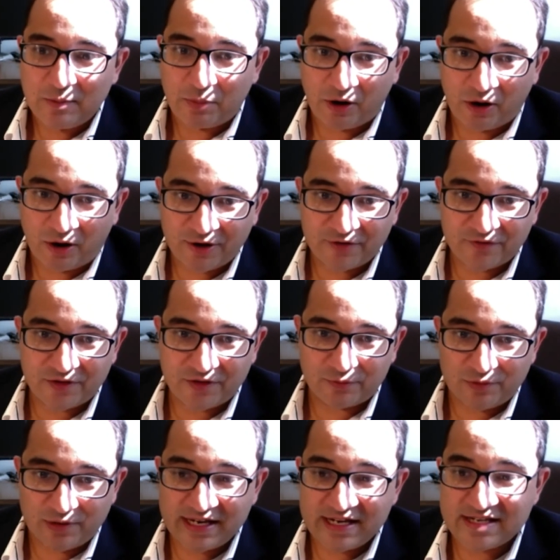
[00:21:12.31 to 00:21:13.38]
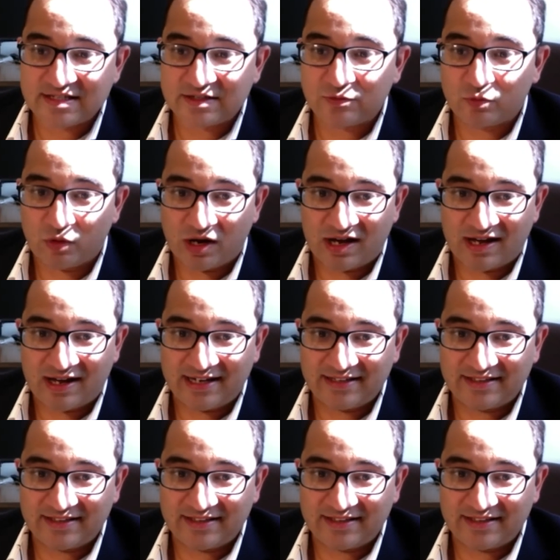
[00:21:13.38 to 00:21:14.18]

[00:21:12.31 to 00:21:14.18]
part of the reason why